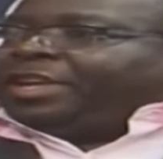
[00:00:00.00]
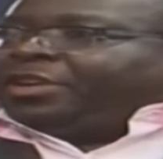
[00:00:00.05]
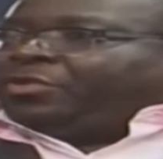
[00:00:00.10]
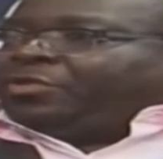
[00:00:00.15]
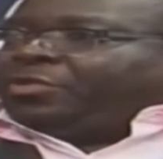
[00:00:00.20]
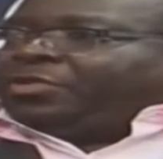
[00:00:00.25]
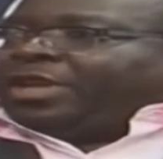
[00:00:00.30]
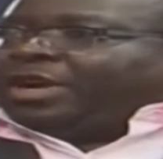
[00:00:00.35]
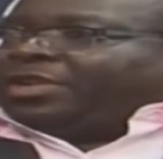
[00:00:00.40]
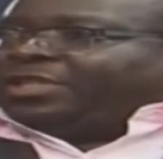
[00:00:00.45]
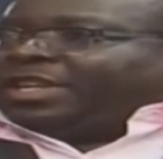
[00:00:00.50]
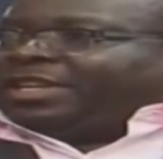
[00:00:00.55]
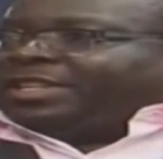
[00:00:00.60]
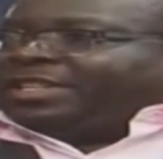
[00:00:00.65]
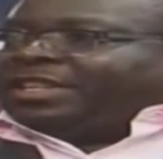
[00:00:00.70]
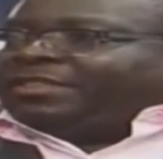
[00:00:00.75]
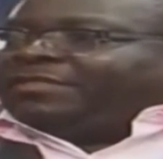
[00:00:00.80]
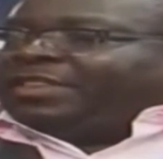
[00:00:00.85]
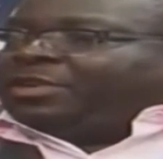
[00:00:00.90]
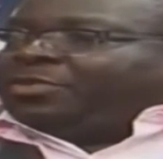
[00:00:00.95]

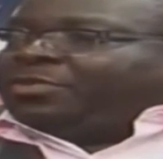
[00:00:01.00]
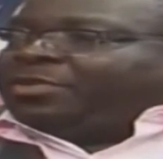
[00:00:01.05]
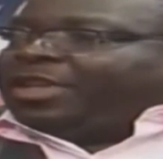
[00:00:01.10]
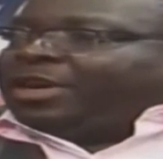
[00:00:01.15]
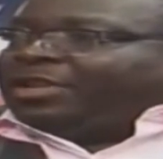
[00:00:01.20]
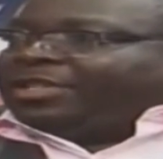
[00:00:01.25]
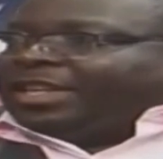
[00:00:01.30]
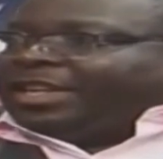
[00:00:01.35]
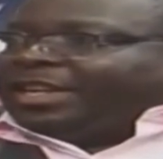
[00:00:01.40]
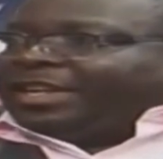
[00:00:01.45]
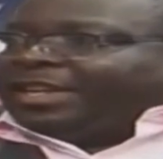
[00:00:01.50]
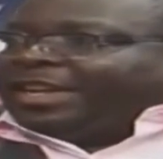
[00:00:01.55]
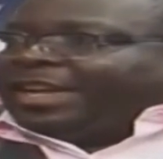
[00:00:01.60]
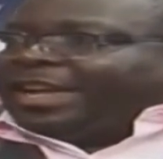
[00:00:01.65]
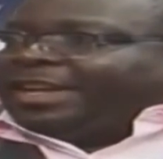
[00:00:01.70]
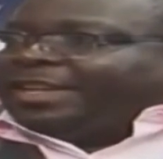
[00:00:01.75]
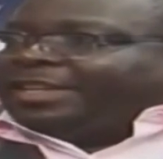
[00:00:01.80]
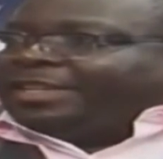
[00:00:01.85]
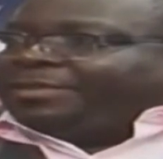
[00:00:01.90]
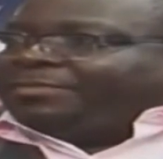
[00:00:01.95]
2007,
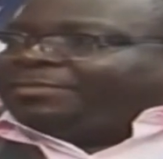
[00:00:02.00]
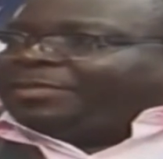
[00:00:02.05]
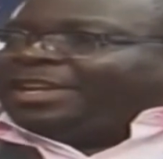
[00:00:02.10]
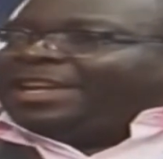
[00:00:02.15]
2008.